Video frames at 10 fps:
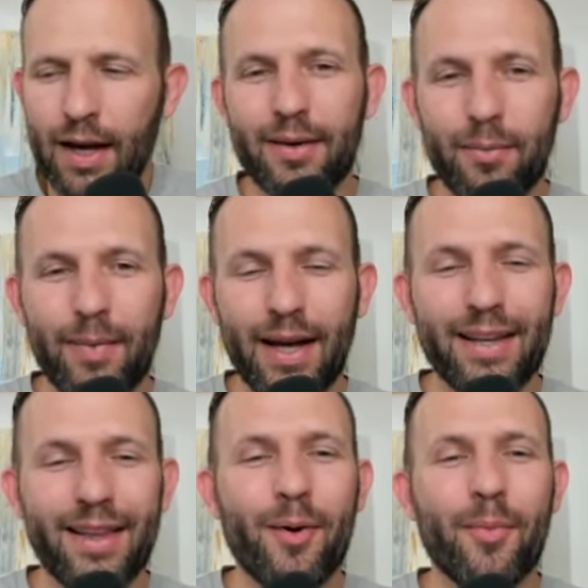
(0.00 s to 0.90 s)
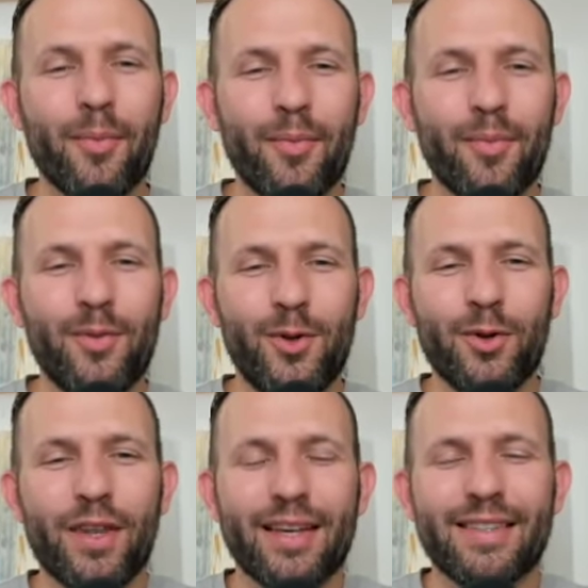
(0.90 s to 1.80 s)
Making them
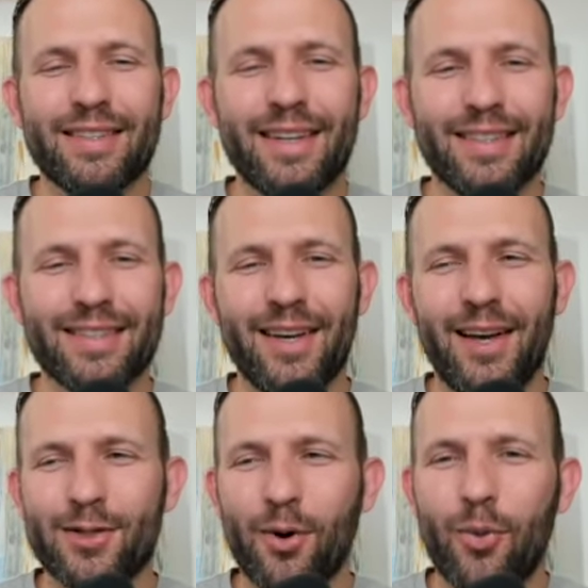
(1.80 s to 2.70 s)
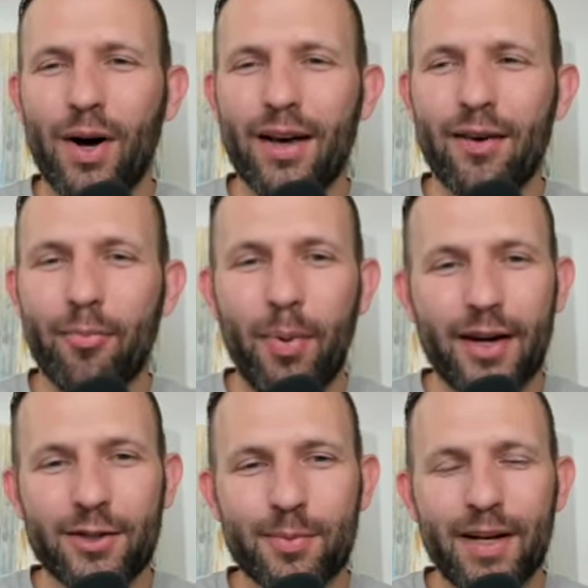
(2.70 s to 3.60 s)
do this is is a way of
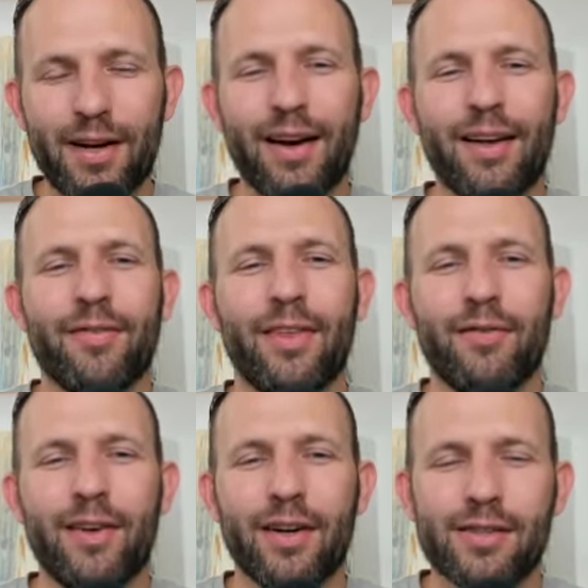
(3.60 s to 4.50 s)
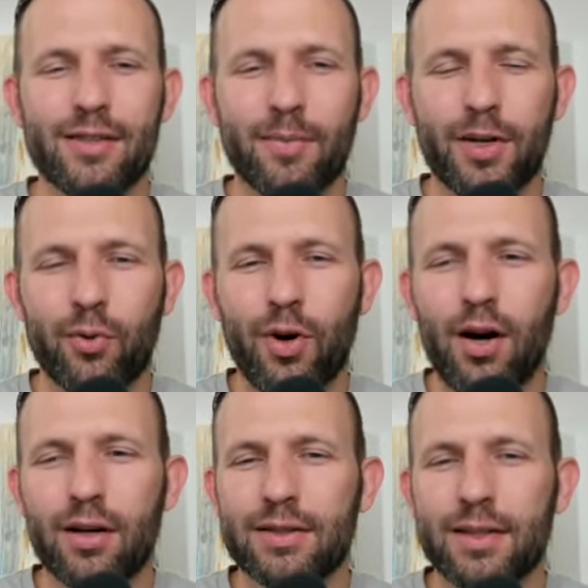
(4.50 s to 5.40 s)
punishment, like if they've done something
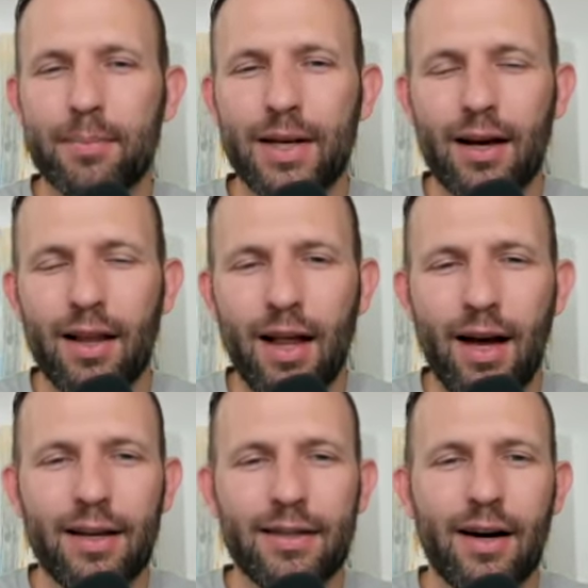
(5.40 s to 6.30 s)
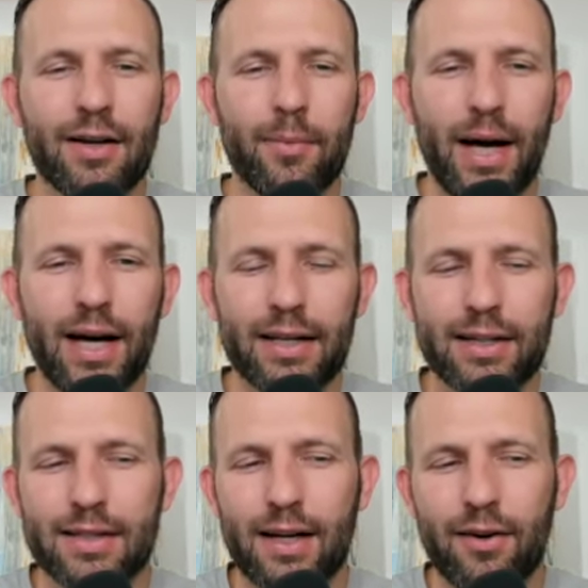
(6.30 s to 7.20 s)
wrong, stepped out of line, talked back,
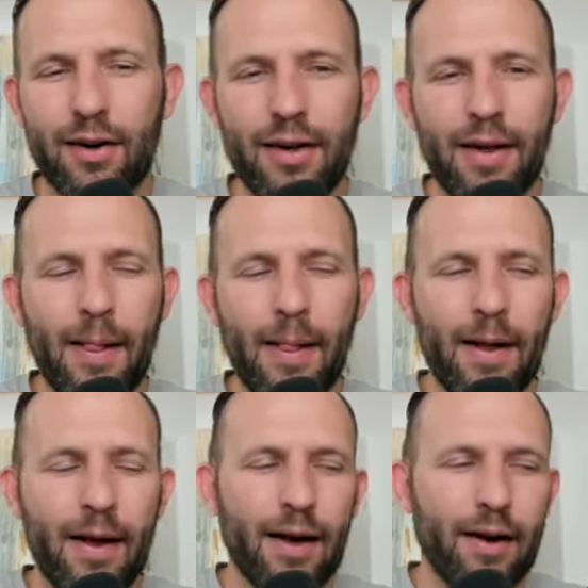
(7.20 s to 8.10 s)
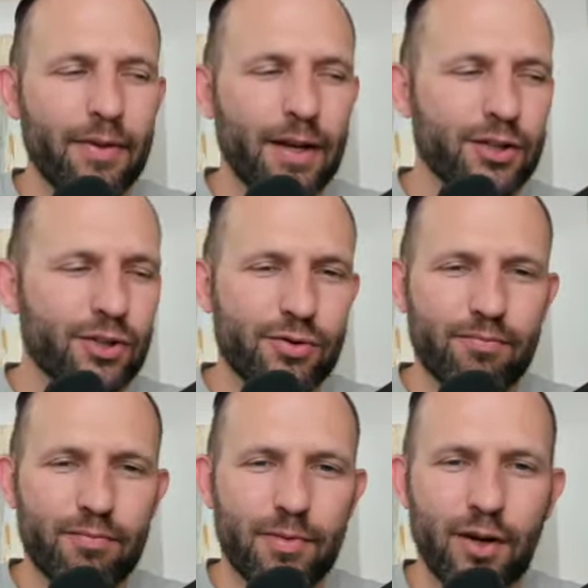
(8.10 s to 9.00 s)
et cetera. If they just,
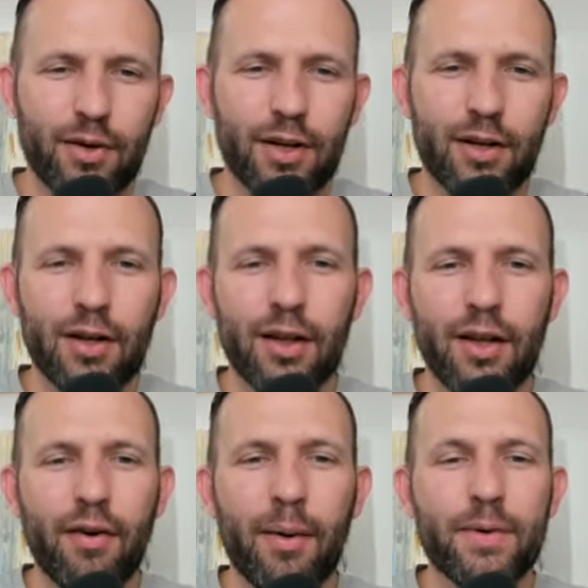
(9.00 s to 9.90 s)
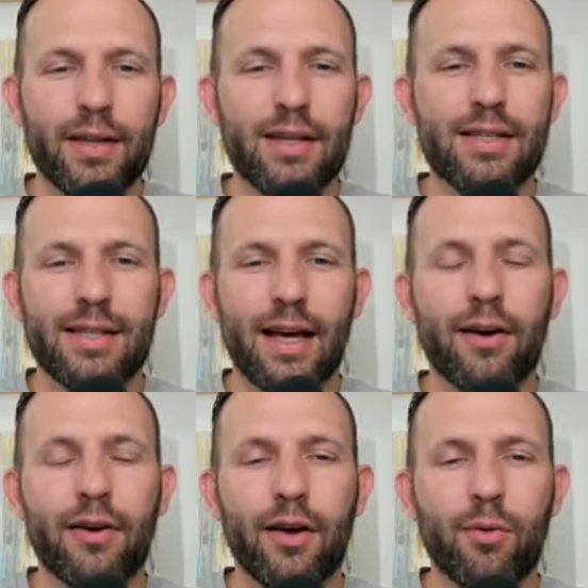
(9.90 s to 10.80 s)
you know, didn't live up to the
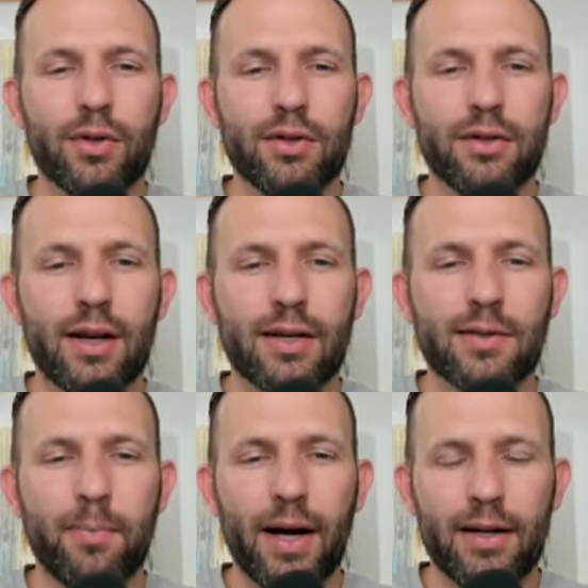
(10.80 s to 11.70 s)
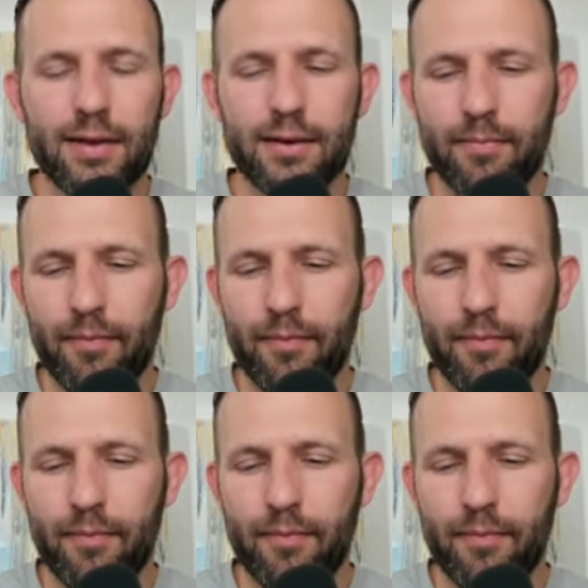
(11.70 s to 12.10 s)
standard that was expected.